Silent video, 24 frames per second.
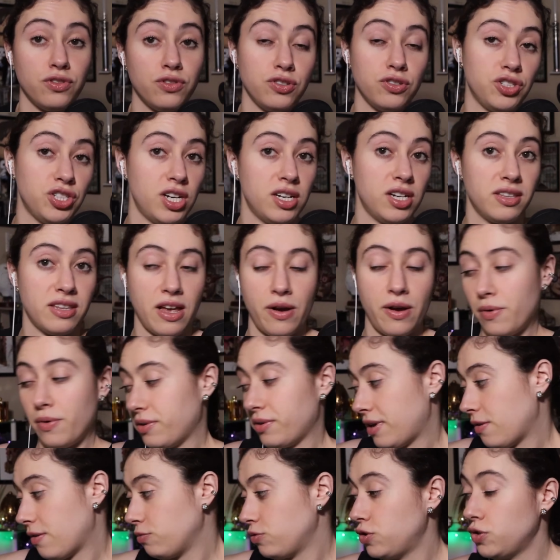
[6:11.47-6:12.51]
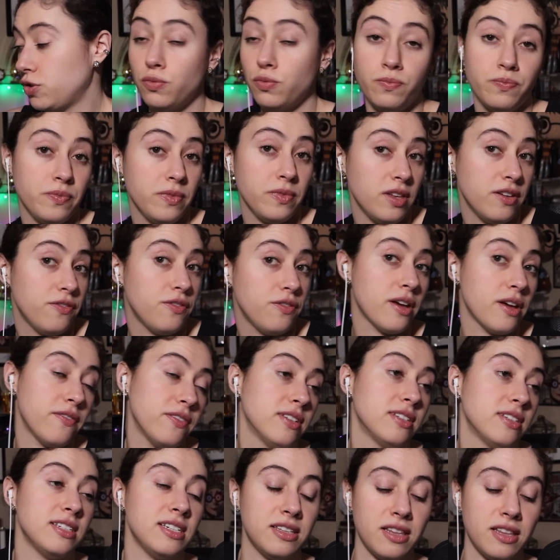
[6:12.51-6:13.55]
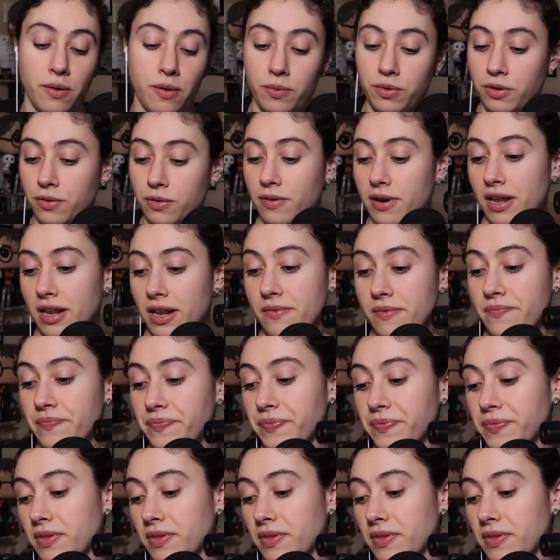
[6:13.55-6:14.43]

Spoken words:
So, check that one out too, if you haven't seen that one already.